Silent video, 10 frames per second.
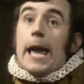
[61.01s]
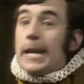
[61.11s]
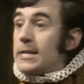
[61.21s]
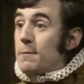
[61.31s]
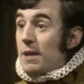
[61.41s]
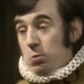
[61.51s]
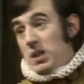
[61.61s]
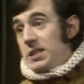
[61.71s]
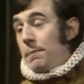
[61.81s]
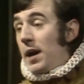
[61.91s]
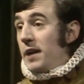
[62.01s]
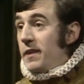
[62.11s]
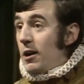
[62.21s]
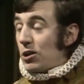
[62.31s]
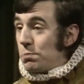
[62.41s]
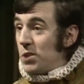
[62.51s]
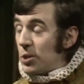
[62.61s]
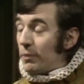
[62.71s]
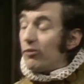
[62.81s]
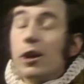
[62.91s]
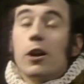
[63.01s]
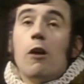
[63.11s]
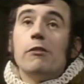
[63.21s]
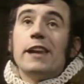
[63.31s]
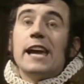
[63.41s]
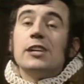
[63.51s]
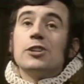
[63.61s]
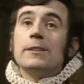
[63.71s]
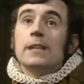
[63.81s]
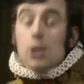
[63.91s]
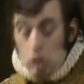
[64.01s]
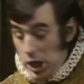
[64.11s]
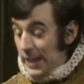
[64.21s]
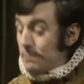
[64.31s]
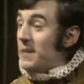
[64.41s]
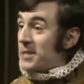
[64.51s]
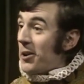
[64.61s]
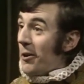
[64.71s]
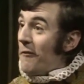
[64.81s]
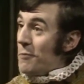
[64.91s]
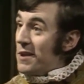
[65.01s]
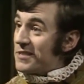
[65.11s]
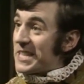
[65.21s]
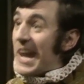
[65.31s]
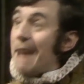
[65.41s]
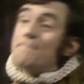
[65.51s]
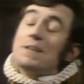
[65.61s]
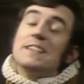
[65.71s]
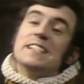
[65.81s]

Elizabeth, we supplied the archbishops coronation. Shakespeare started off from here as a temp.